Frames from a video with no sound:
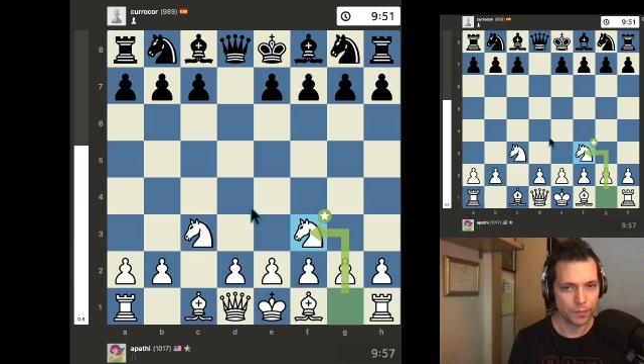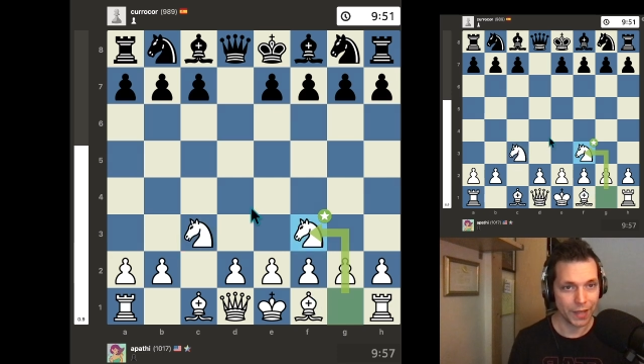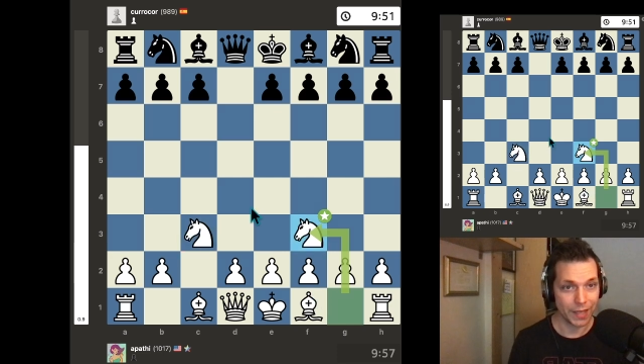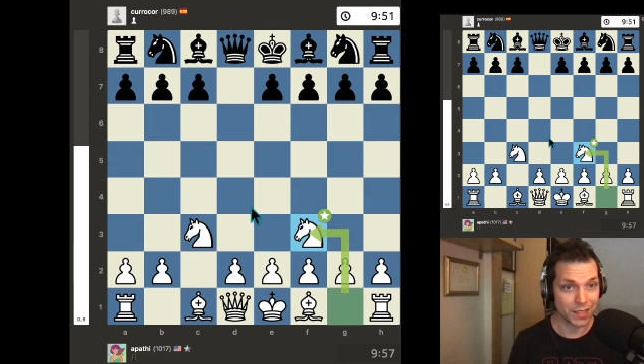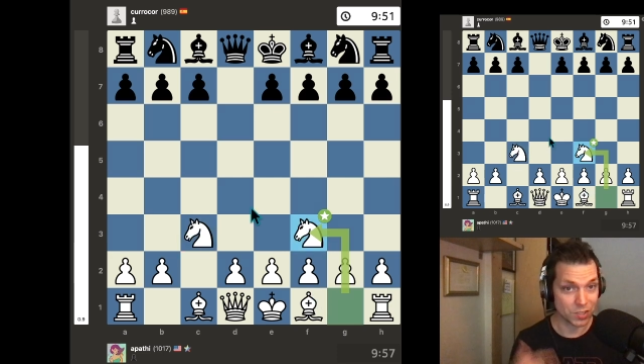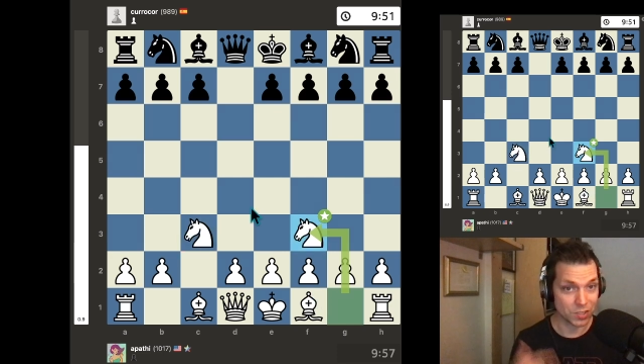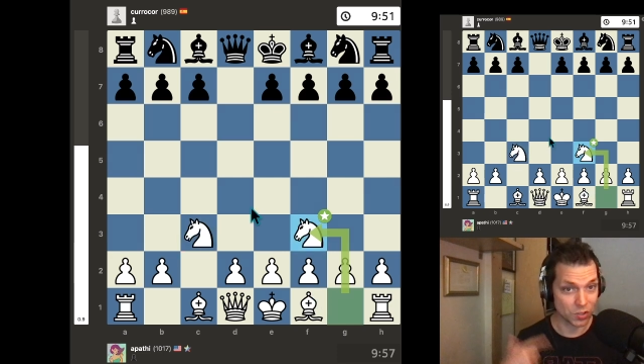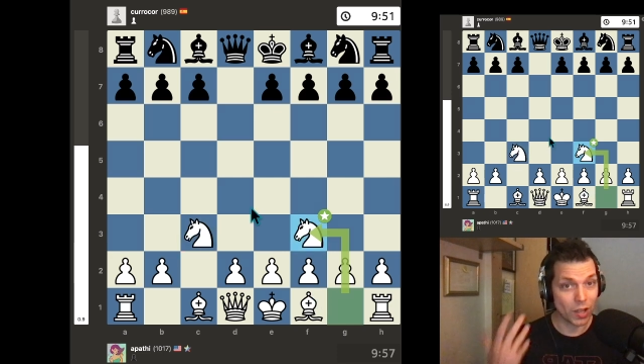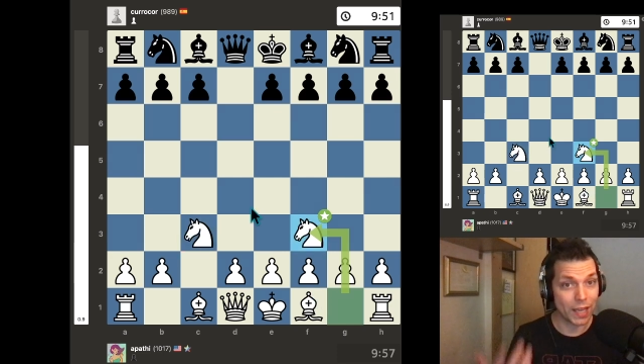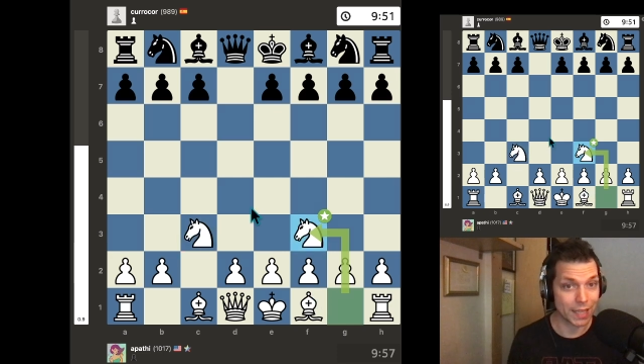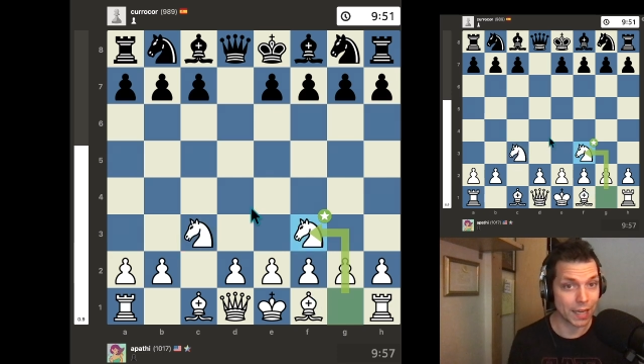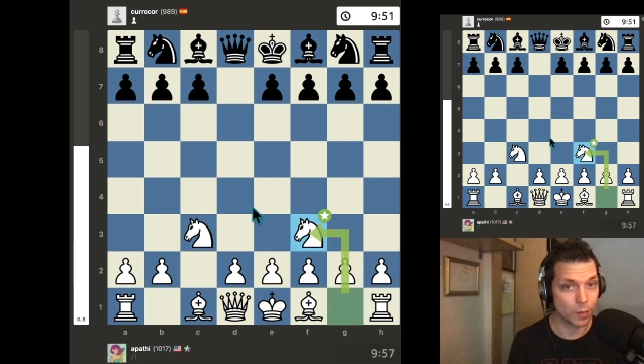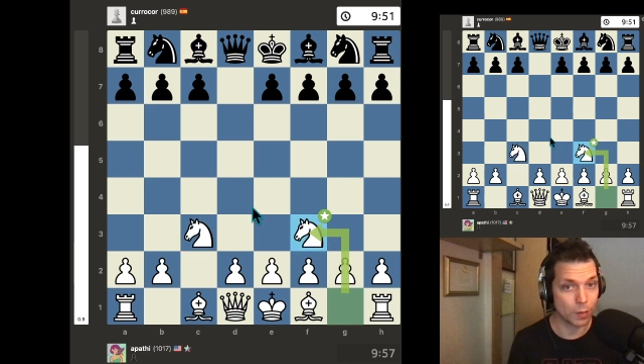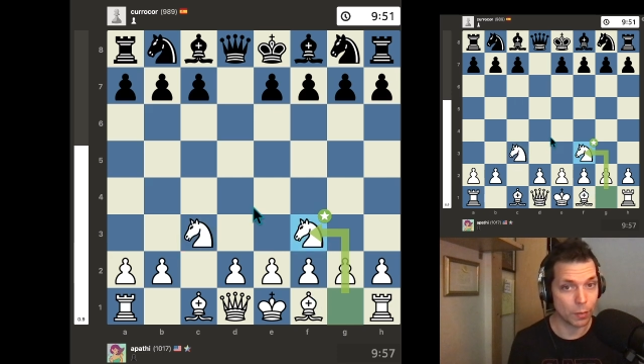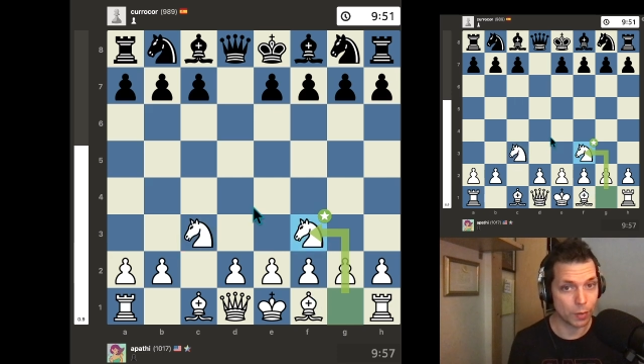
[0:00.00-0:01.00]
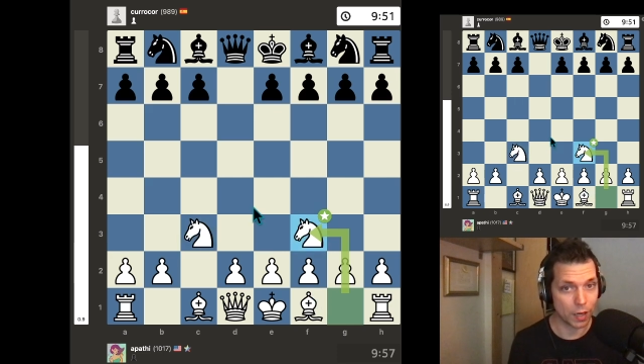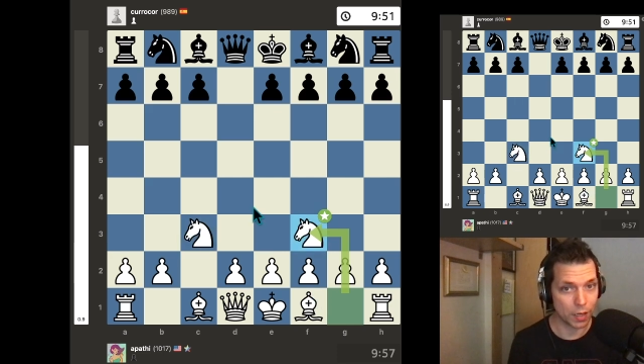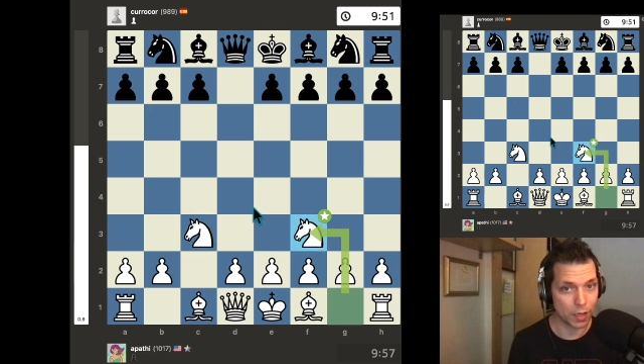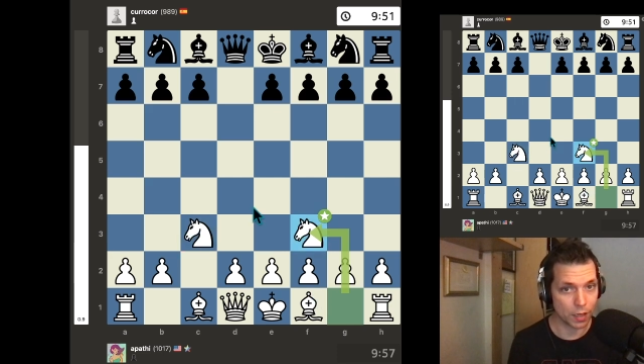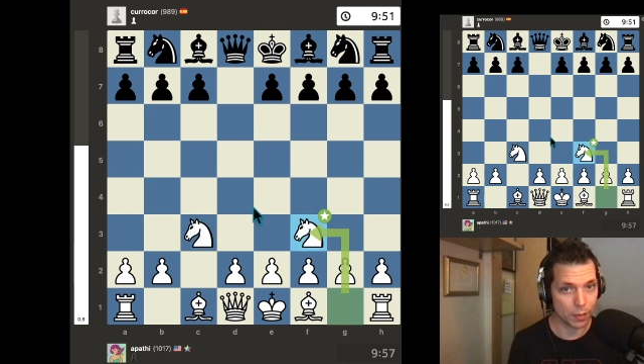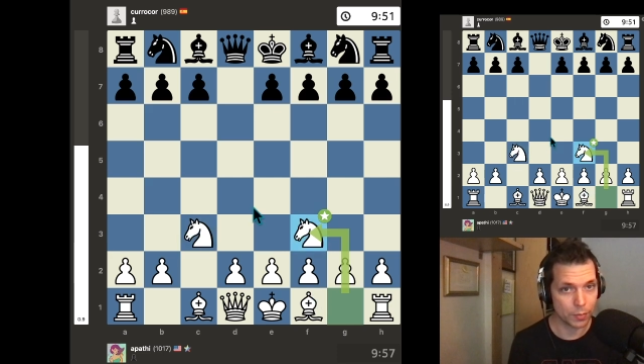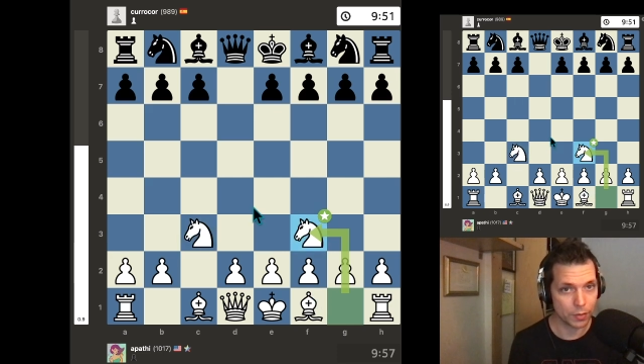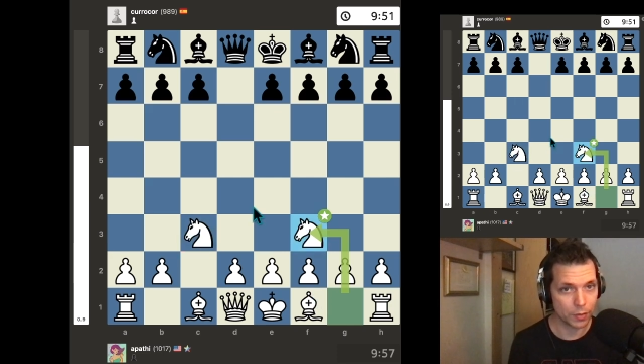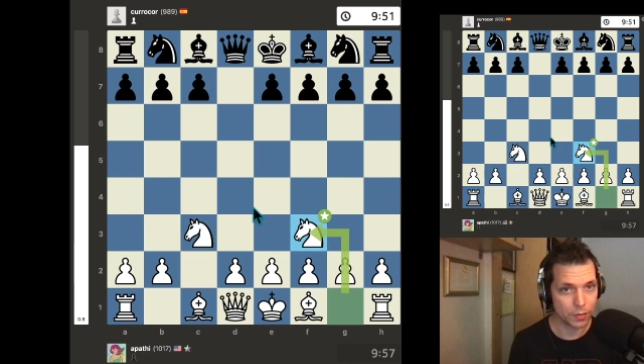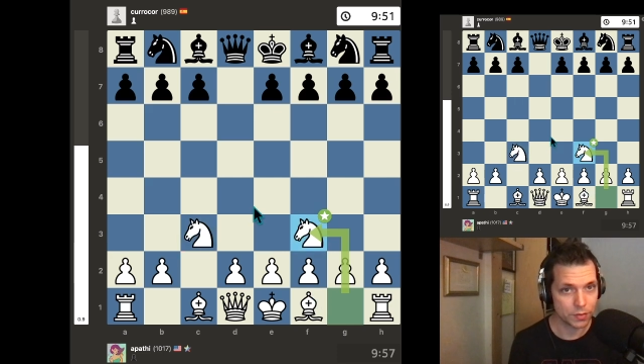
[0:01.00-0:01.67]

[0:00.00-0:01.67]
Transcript: it's like I'm a pawn up.